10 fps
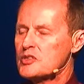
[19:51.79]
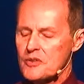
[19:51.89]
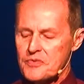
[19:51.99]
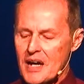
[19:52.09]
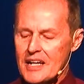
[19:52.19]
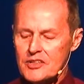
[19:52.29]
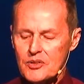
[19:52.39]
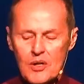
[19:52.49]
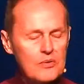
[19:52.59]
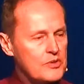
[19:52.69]
So find
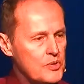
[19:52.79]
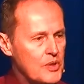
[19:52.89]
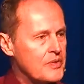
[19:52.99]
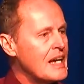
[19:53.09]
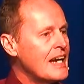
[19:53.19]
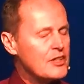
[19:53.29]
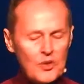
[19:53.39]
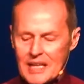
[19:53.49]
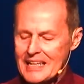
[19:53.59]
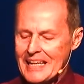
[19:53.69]
your own truth, and
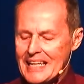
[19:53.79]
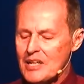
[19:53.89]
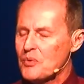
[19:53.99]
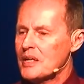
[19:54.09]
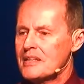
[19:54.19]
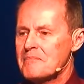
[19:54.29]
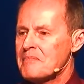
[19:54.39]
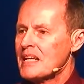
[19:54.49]
don't let anyone